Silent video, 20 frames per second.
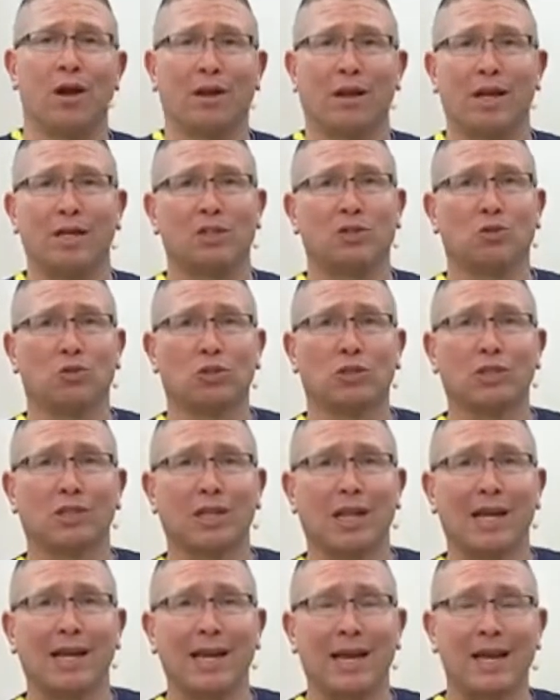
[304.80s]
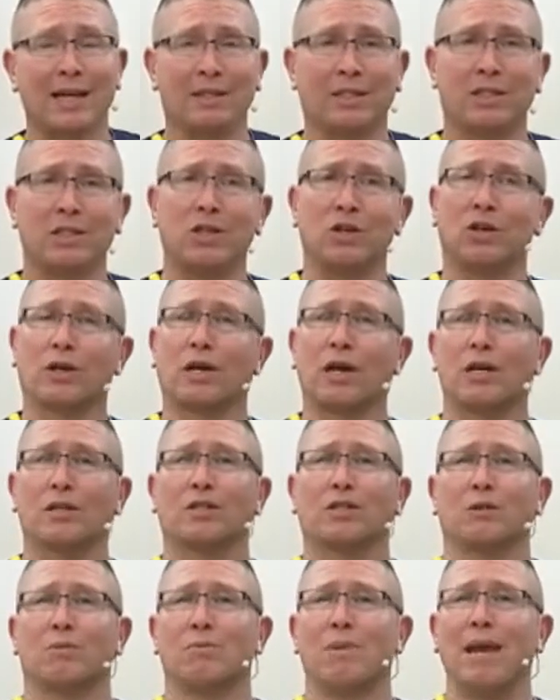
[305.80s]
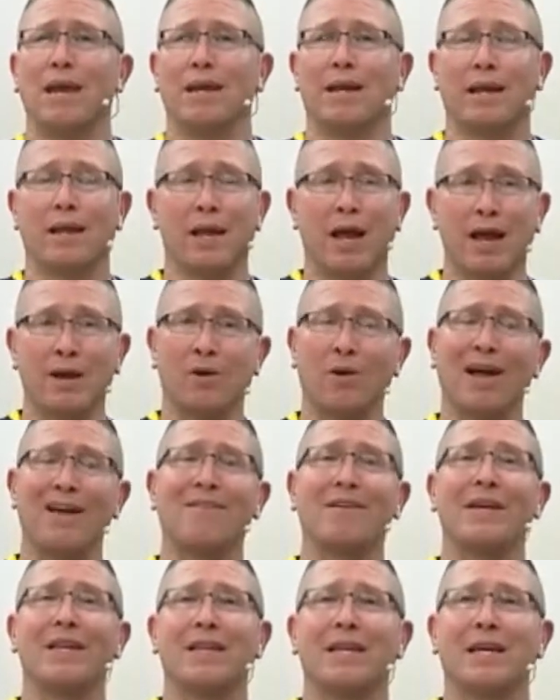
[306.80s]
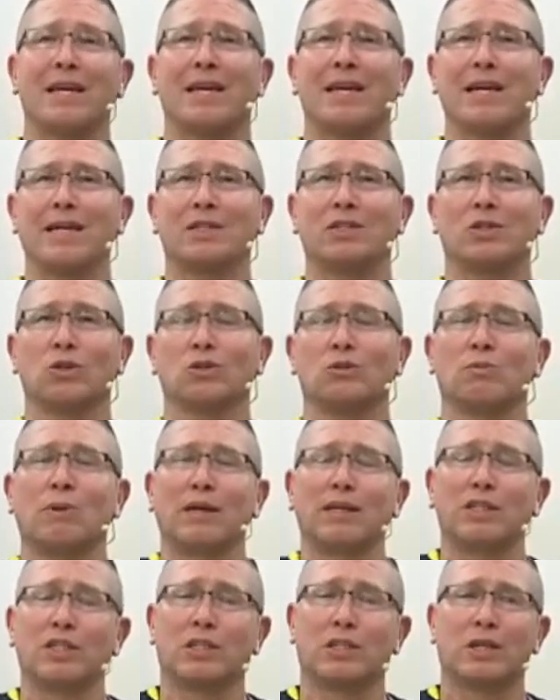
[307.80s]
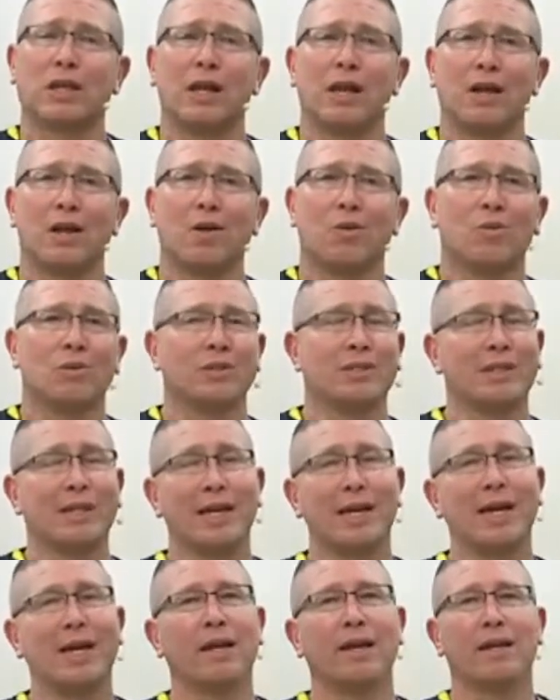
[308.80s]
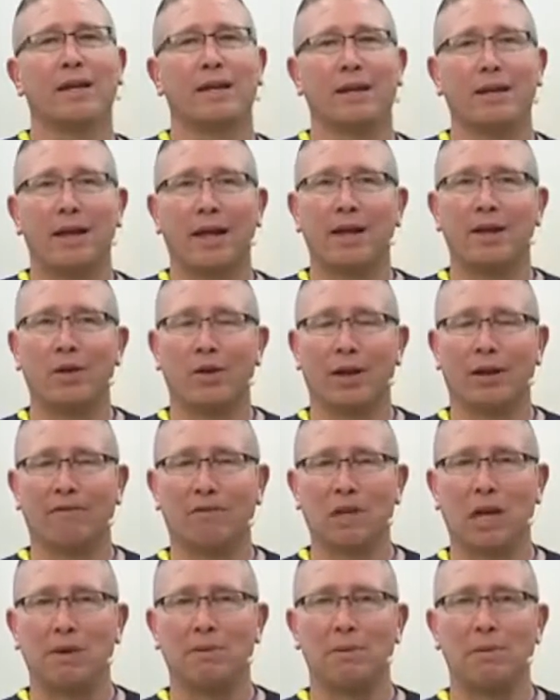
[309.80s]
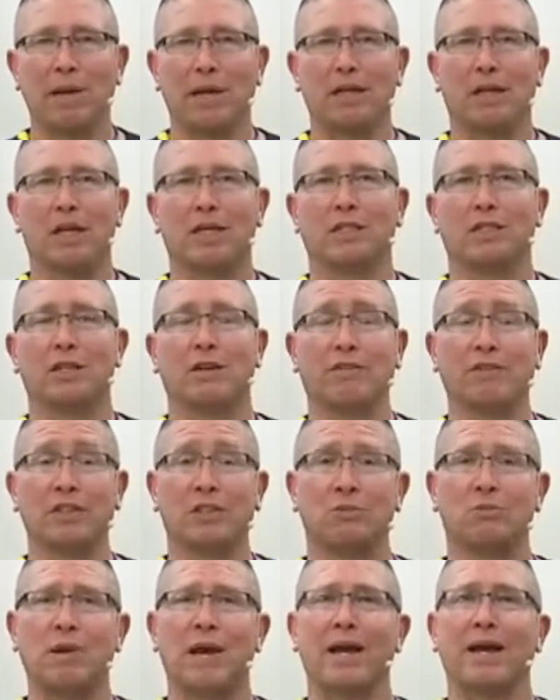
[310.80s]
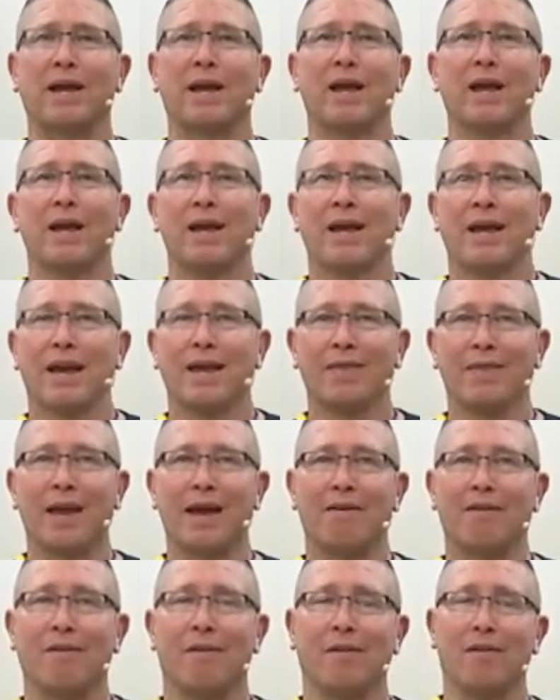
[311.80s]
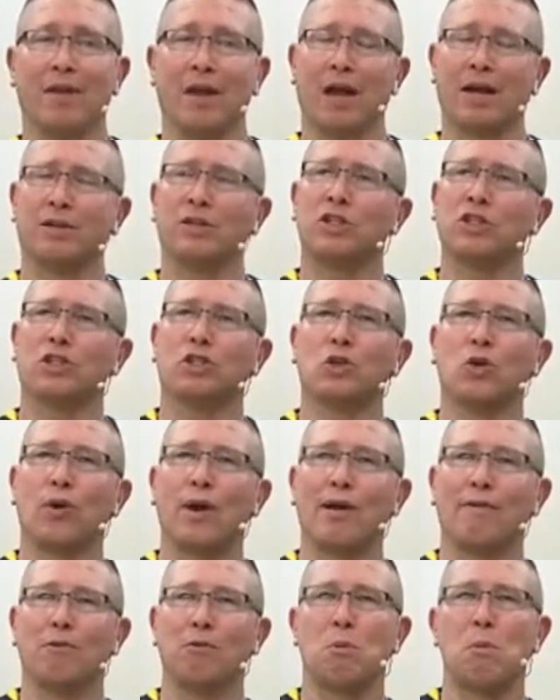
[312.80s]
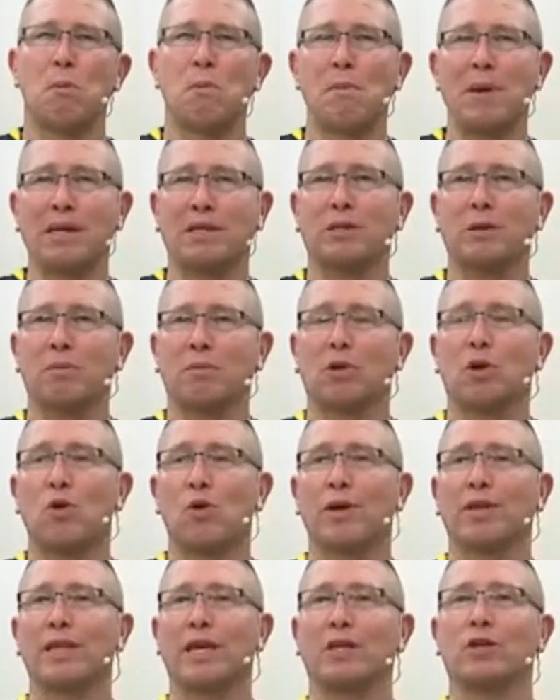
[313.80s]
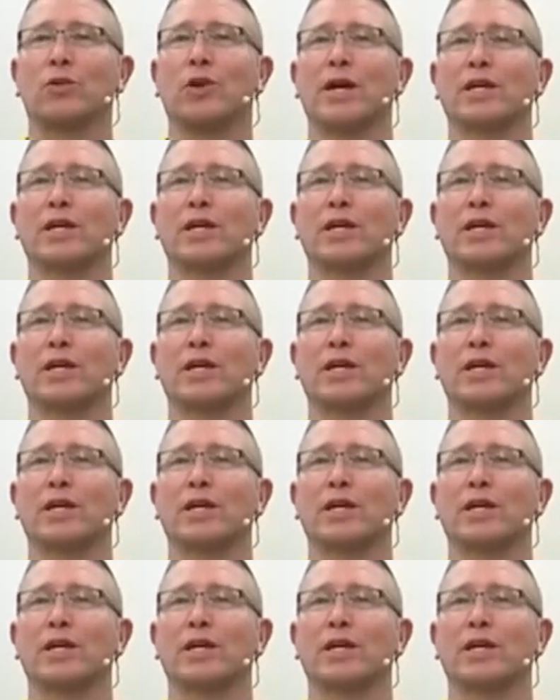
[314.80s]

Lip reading: online sources like Etsy or Custom Made. I don't have anything against those, but I just, once again, I don't have time to make a lot of stuff on spec, and that I just don't have the momentum going that